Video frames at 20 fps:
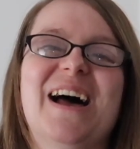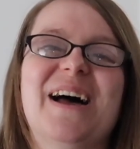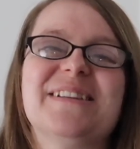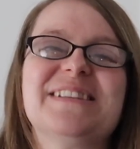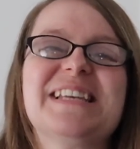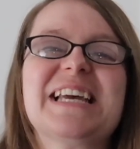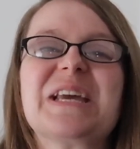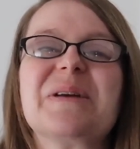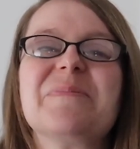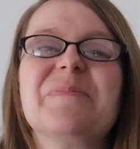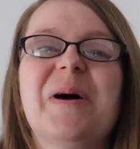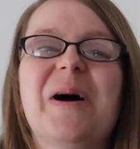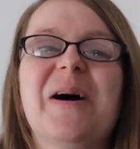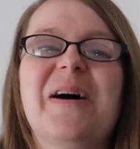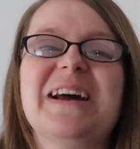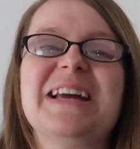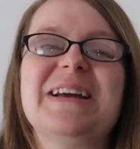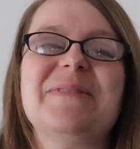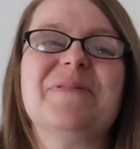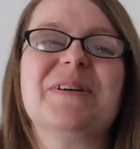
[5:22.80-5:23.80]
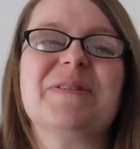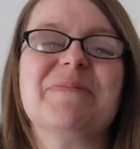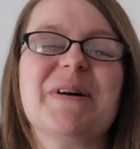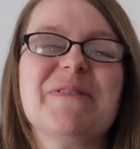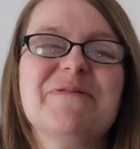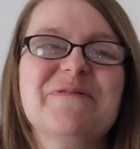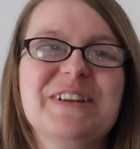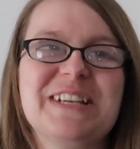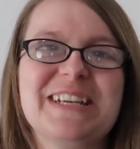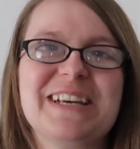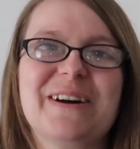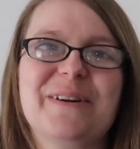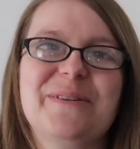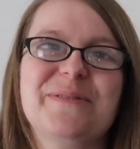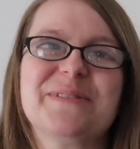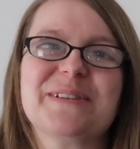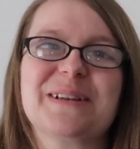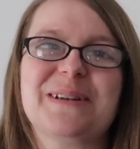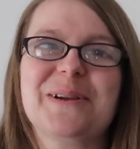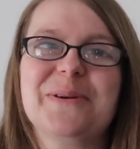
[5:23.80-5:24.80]
taking part in one of my
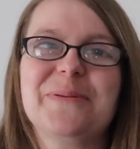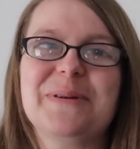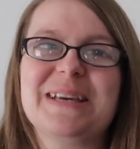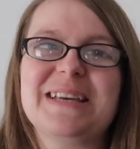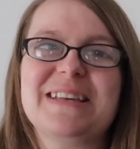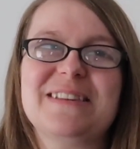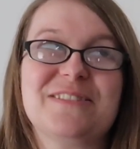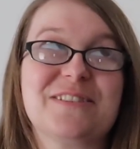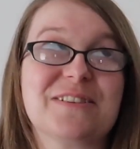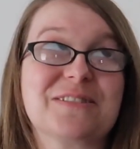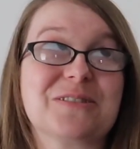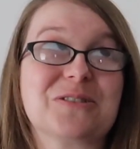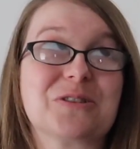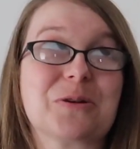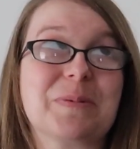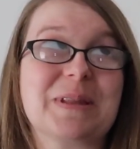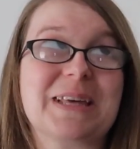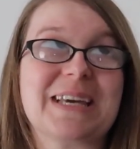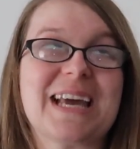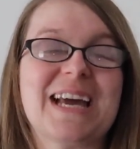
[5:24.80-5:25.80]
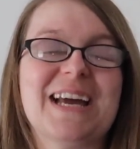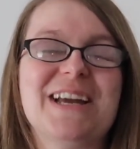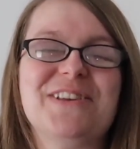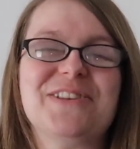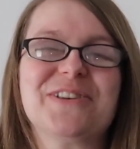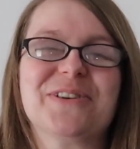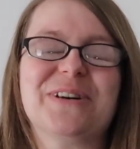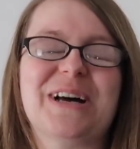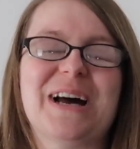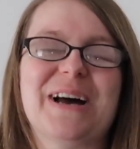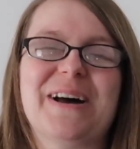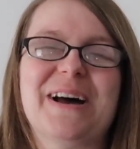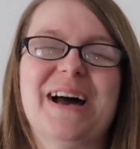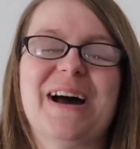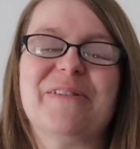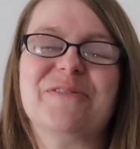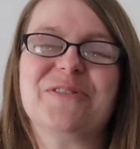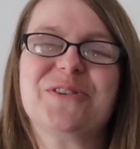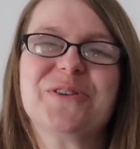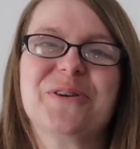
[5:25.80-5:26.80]
videos. Louis is just on top of their cage
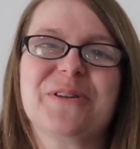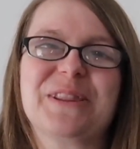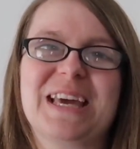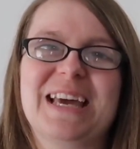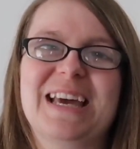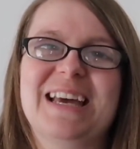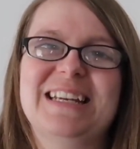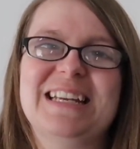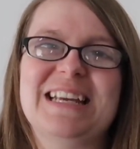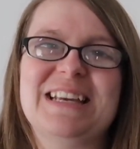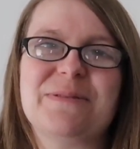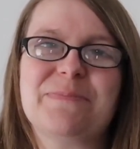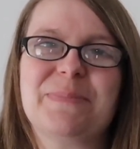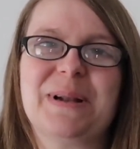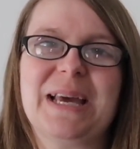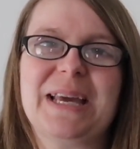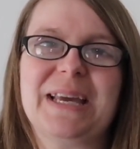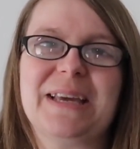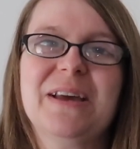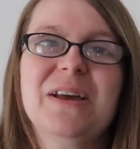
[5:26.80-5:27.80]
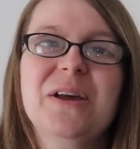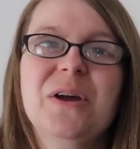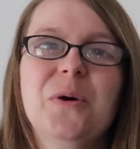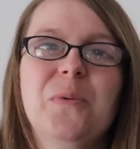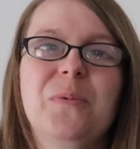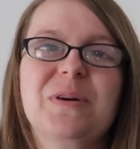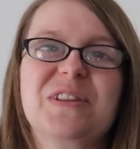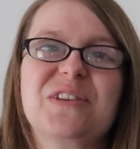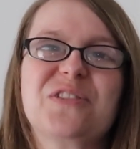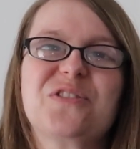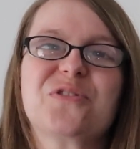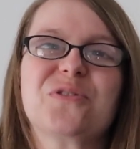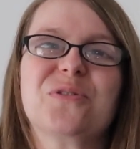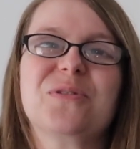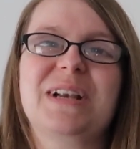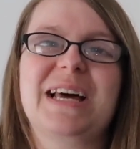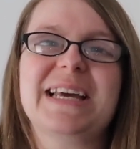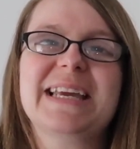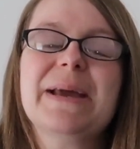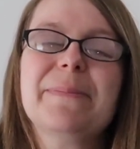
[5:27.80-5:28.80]
out of shot there, and he's playing with a straw
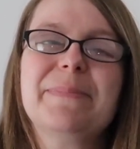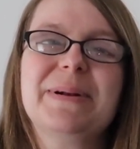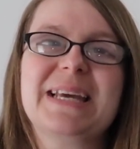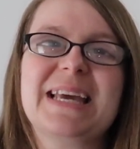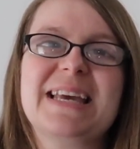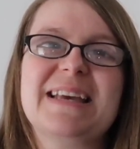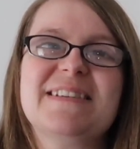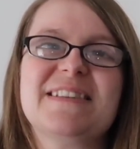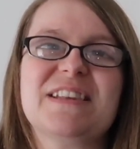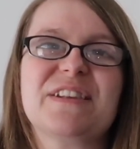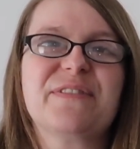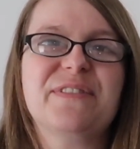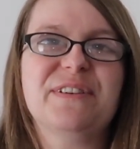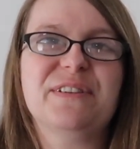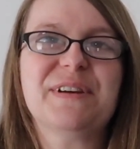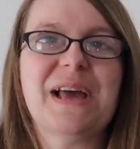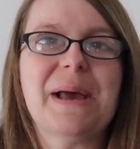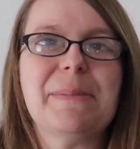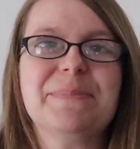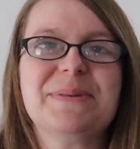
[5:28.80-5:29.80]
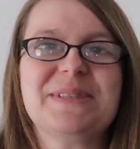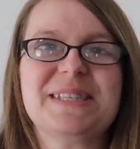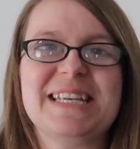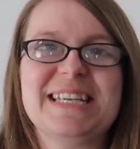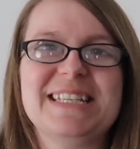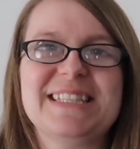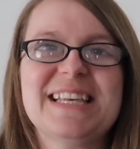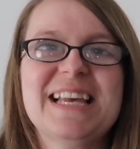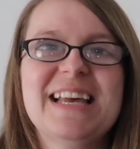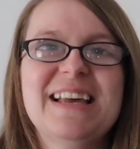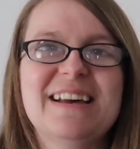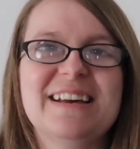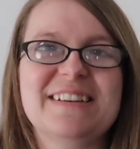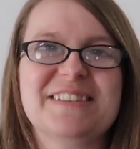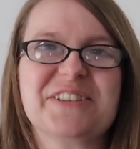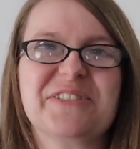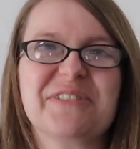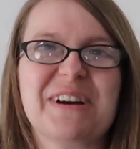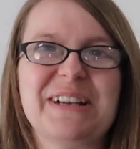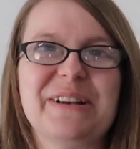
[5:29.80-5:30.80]
like Kipling is. It's full of hemp seeds.
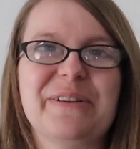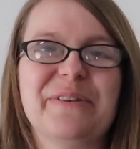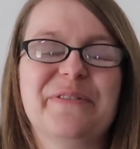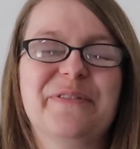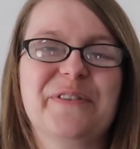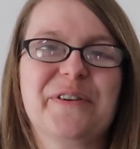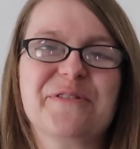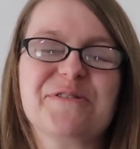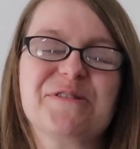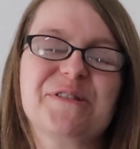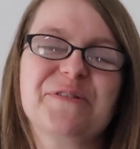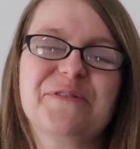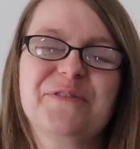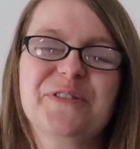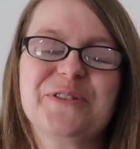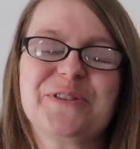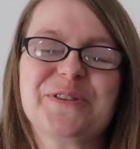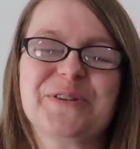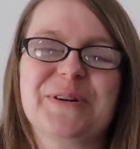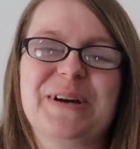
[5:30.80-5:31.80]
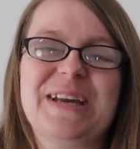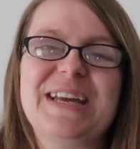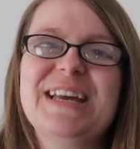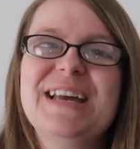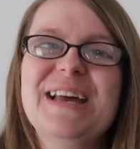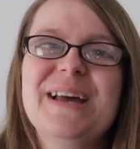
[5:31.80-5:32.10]
It's a great little foraging foot toy.